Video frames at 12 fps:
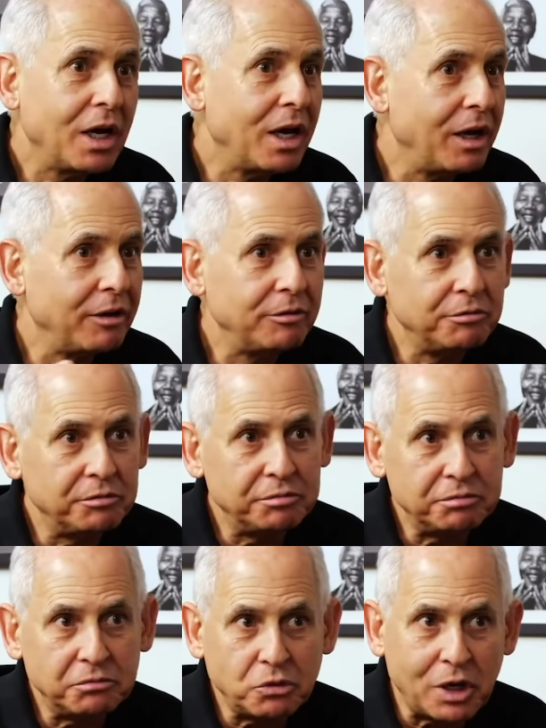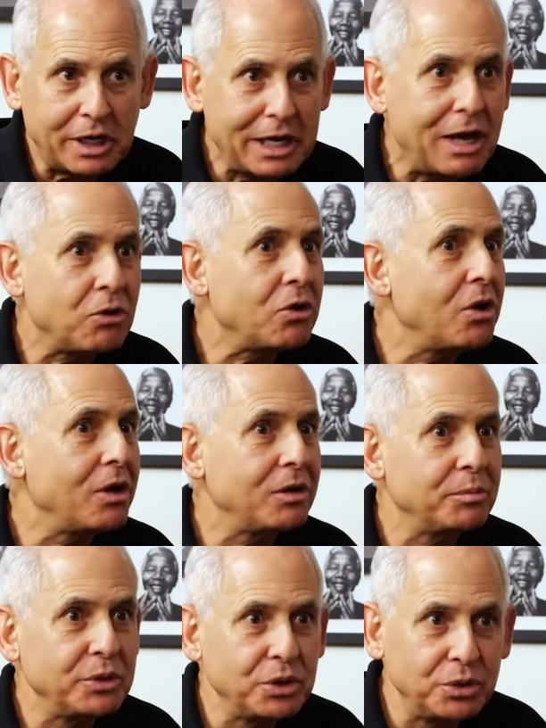of drug and alcohol
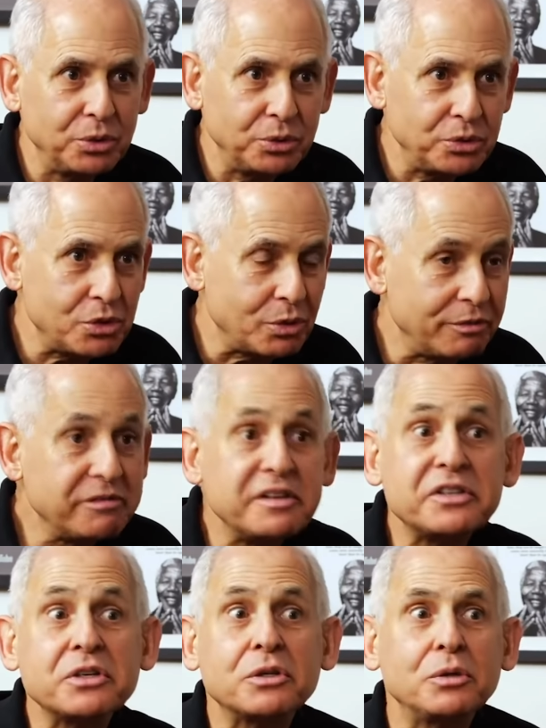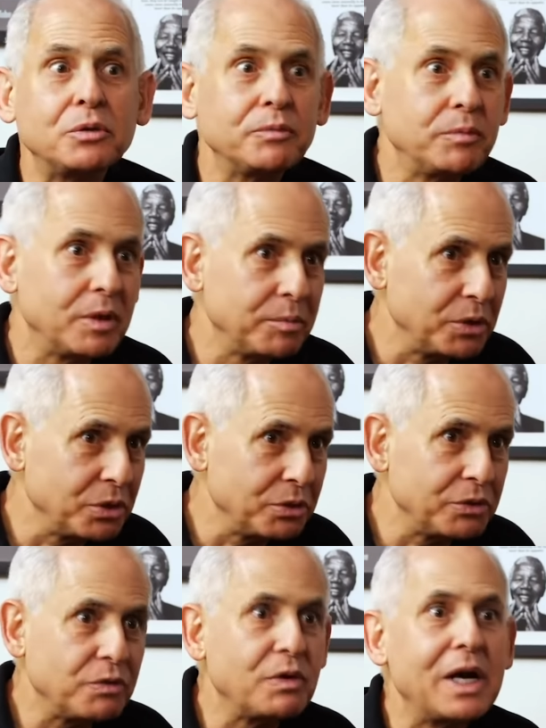abuse or physical
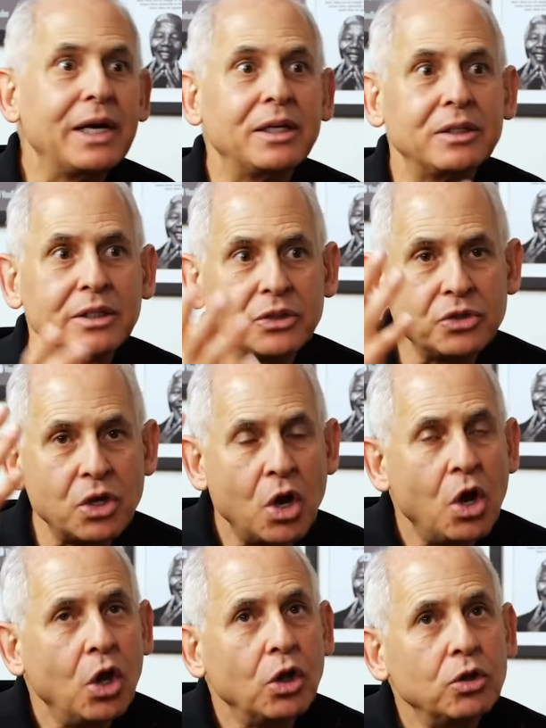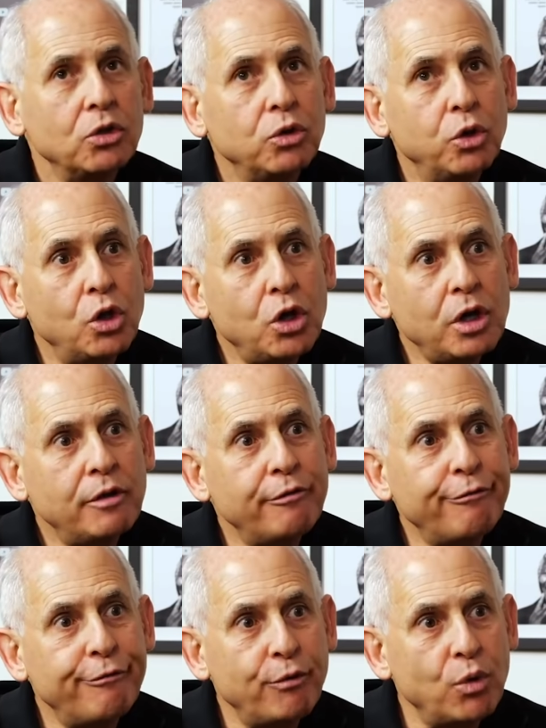abuse, violence, look
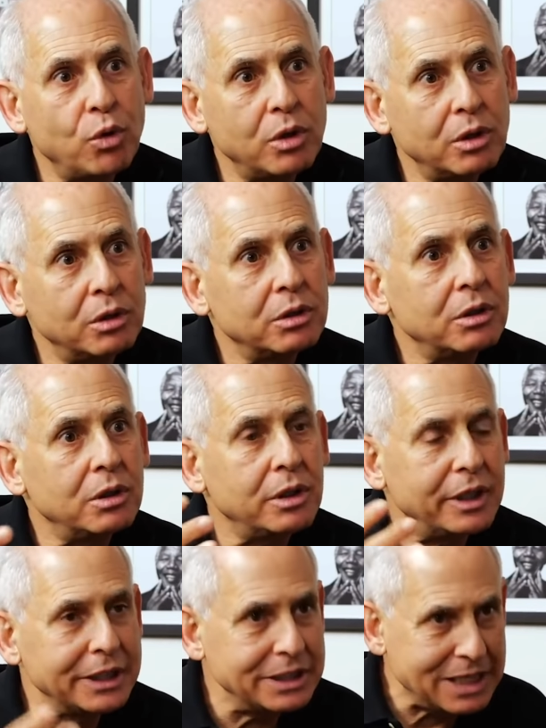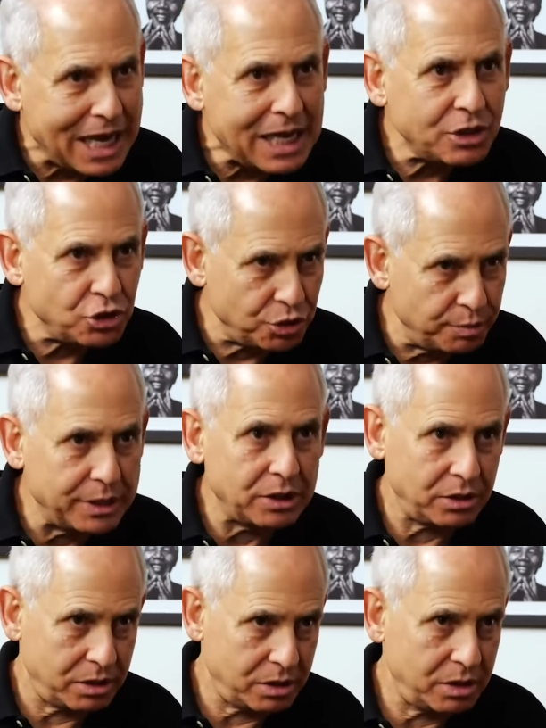for
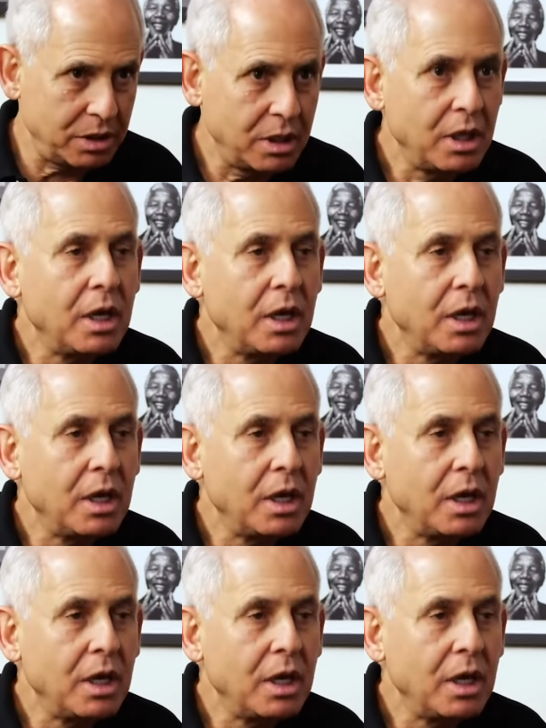attachments